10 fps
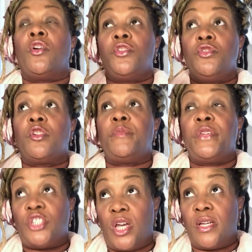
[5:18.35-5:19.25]
or you could
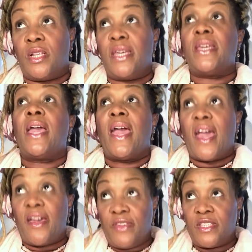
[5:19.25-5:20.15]
be juggling
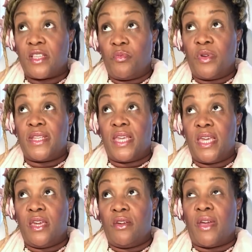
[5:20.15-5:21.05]
having someone
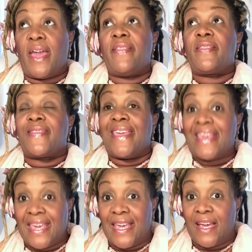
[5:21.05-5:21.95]
here and
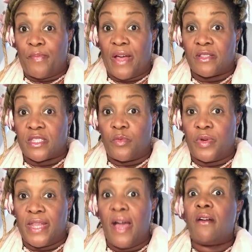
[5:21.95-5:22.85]
thinking about
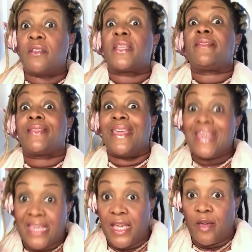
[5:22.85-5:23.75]
someone else and
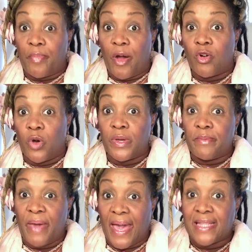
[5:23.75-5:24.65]
thinking about
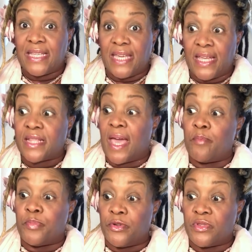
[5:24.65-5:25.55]
going back to get
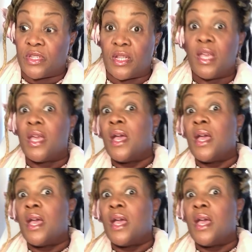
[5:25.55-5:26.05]
that person.